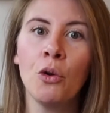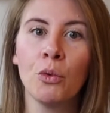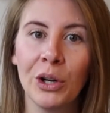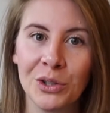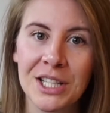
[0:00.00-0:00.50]

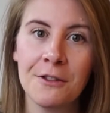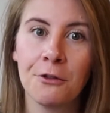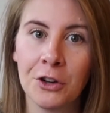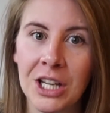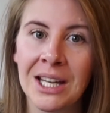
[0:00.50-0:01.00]

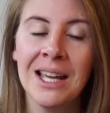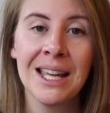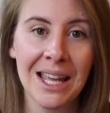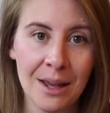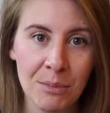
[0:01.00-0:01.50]
royalty-free
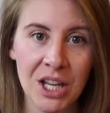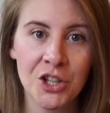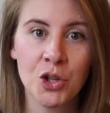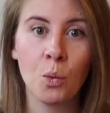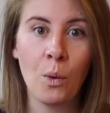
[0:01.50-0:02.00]

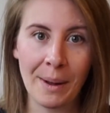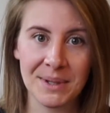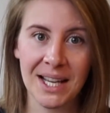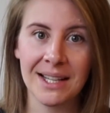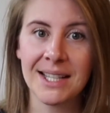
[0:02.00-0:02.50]
image
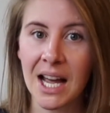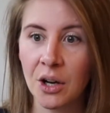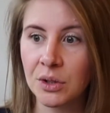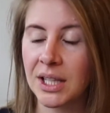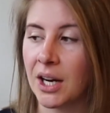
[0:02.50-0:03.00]
websites
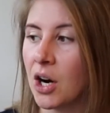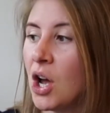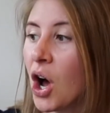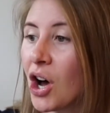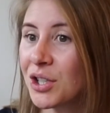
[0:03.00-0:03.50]
out there.
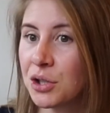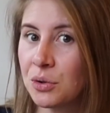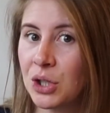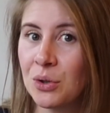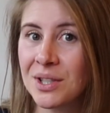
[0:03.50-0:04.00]
Also,
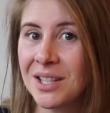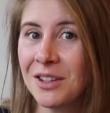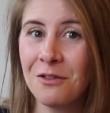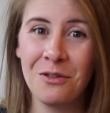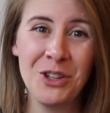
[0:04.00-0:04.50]
using
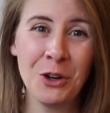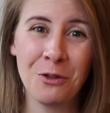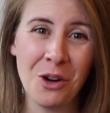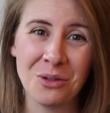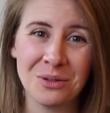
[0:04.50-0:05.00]
your
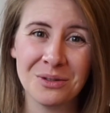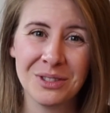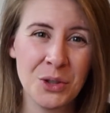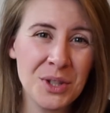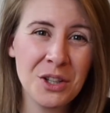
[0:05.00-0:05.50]
phone
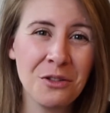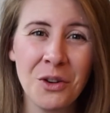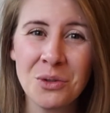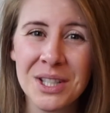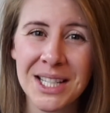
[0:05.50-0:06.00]

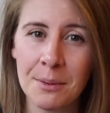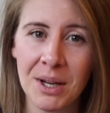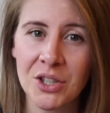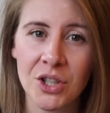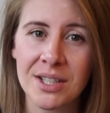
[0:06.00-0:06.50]
to take
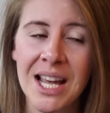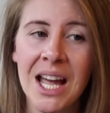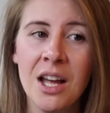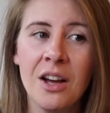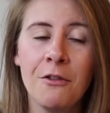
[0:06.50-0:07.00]
pictures.
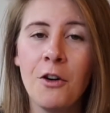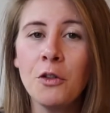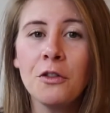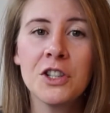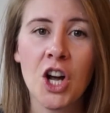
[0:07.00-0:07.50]

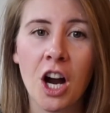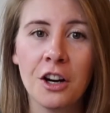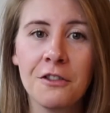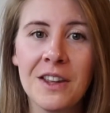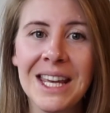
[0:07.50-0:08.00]
Phone
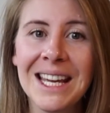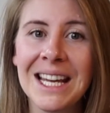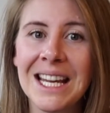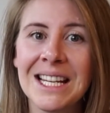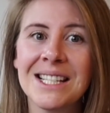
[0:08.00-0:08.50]

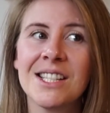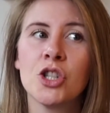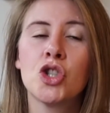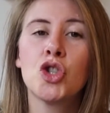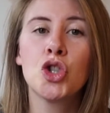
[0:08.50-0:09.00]
photography is
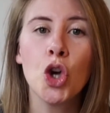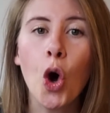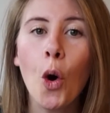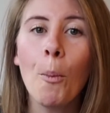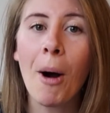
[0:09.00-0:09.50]

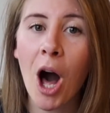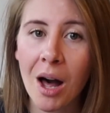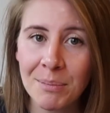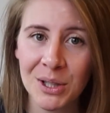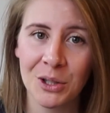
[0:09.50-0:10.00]
so
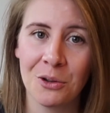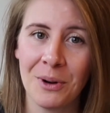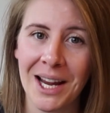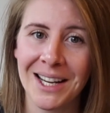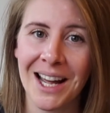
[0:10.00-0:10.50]
popular
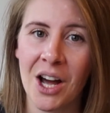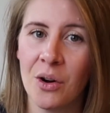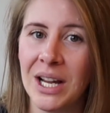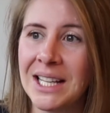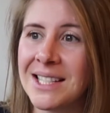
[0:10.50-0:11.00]
right
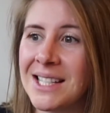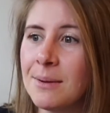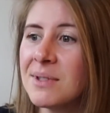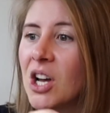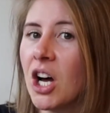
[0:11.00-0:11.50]
now. It
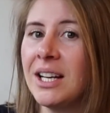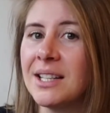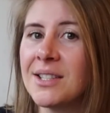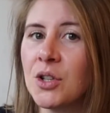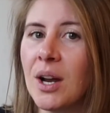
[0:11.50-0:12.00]
seems on
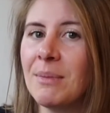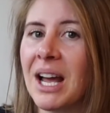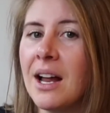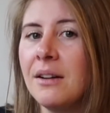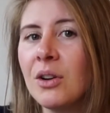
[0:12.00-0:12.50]
Instagram, it
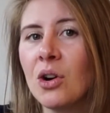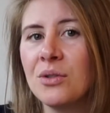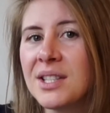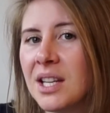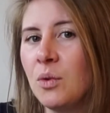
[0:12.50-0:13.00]
kind of
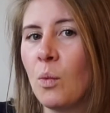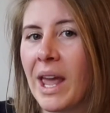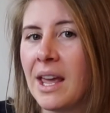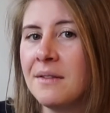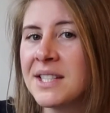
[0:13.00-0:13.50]
goes in
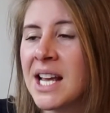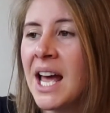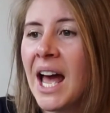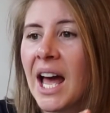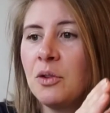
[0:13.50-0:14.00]
waves.
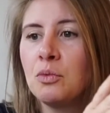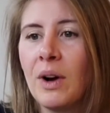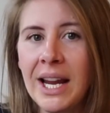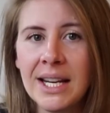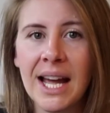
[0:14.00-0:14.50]
And
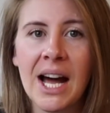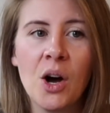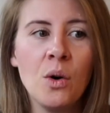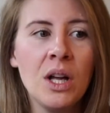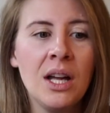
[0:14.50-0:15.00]
right
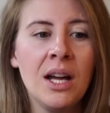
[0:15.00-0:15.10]
now,